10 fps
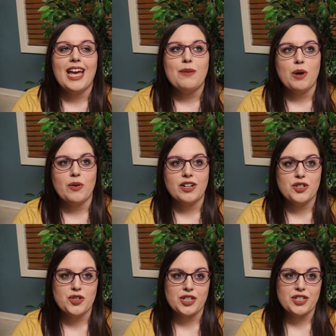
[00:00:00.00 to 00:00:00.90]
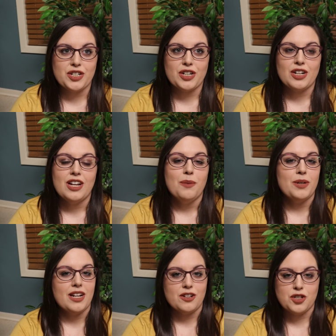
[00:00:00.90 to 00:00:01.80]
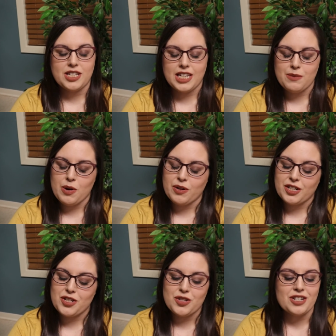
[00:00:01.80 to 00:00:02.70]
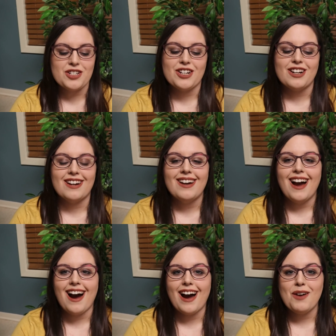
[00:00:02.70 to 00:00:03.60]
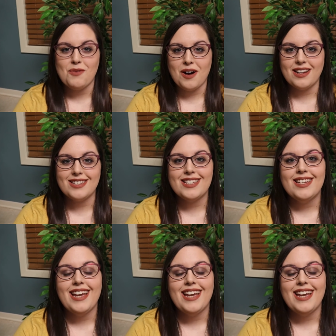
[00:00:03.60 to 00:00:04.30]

a boa constrictor, but not just any boa constrictor. I want